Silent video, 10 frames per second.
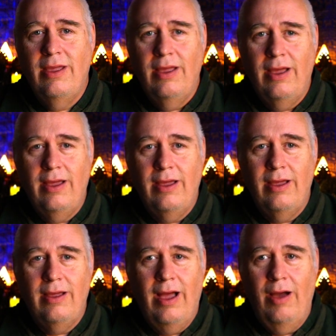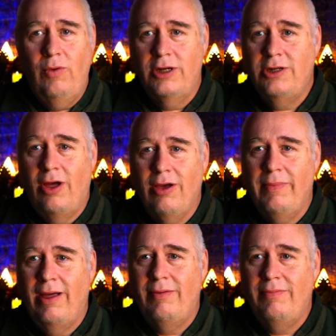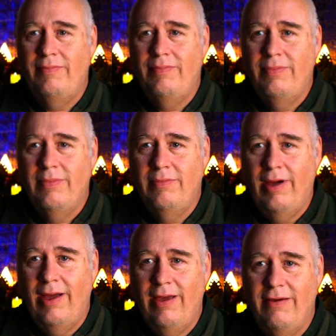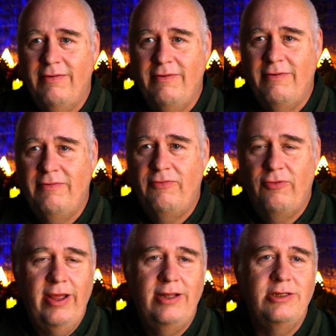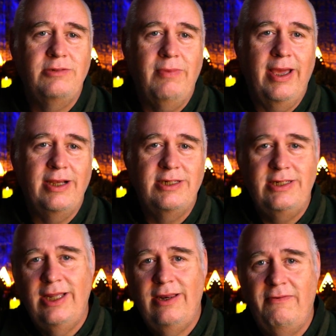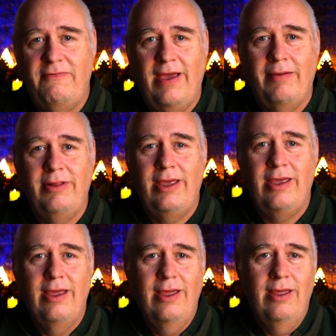I want to talk about my friends, my extended family,